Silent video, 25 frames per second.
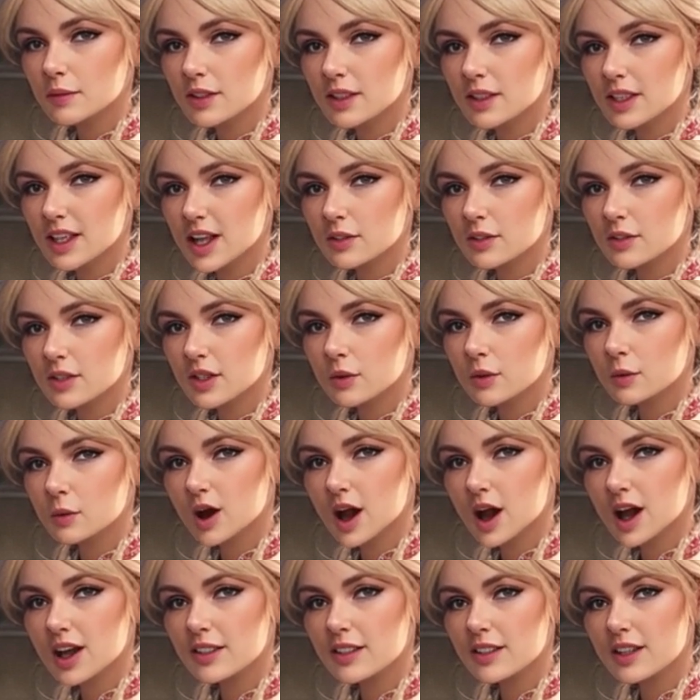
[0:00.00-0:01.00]
Leave it to
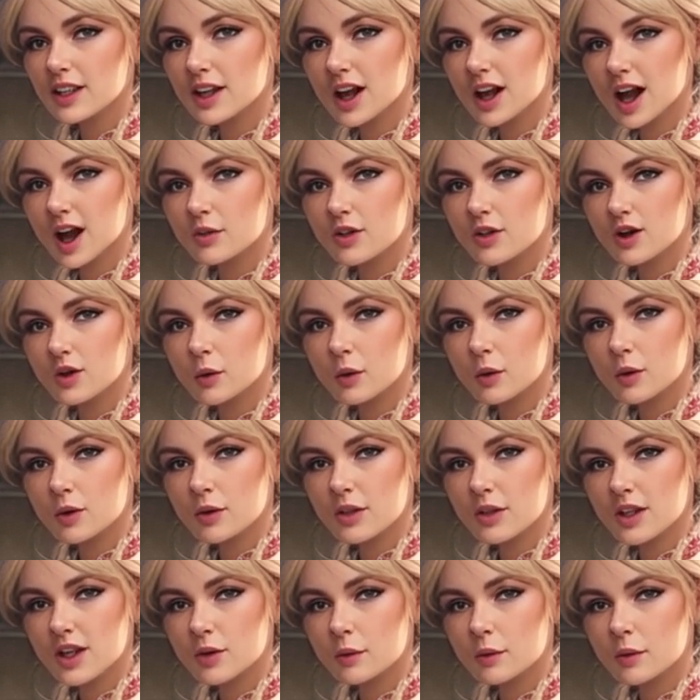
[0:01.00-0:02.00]
rise and cover it with
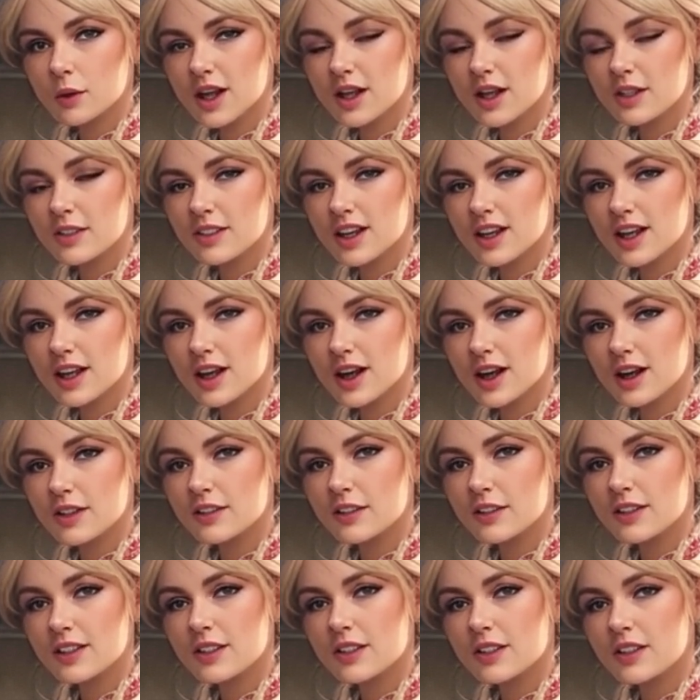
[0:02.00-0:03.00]
clear plastic
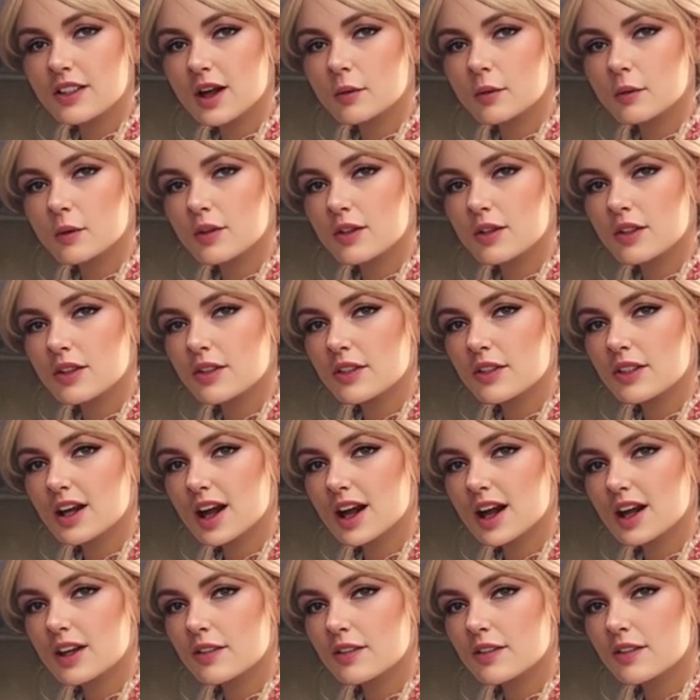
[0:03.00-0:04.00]
until it doubles in
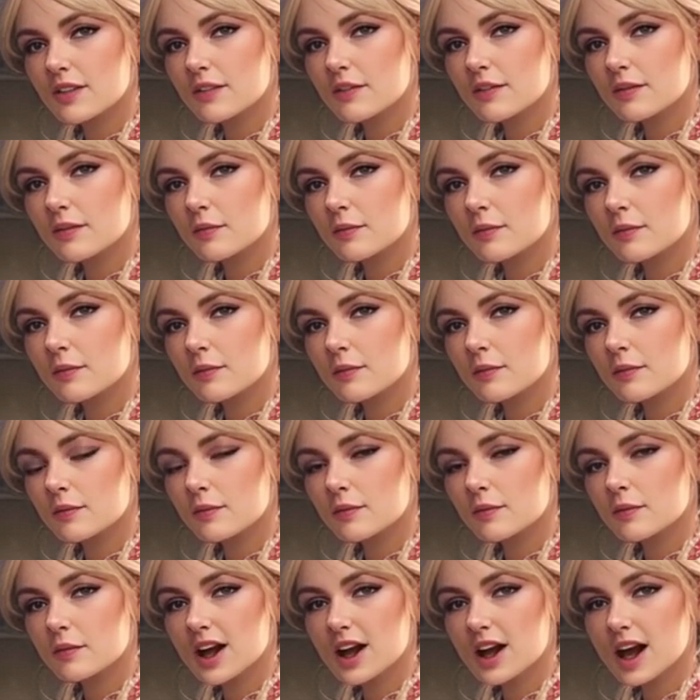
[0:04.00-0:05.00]
size.
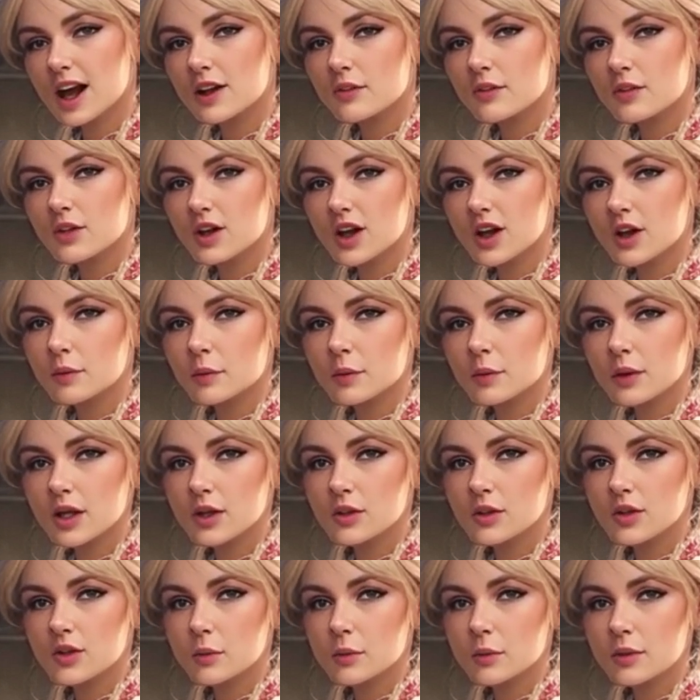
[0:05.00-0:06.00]
After
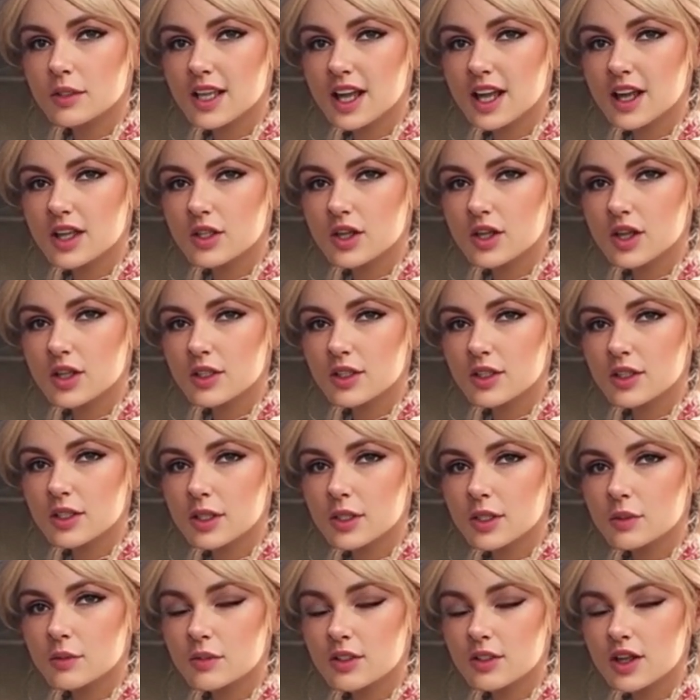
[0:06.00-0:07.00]
complete fermentation,
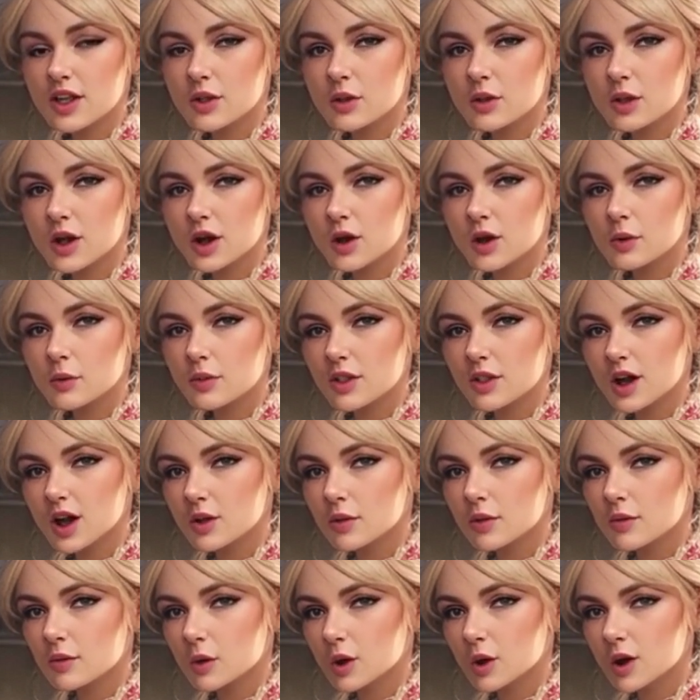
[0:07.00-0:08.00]
the pheno loaves
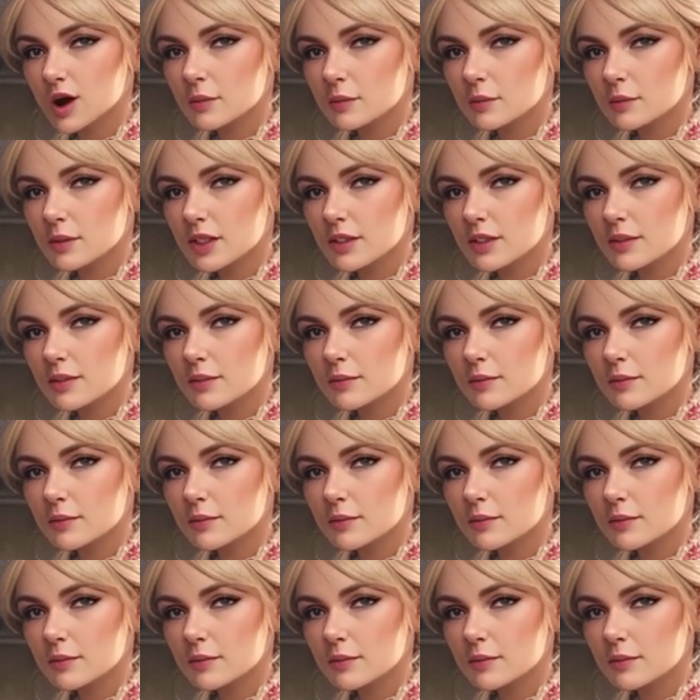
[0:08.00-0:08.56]
are formed.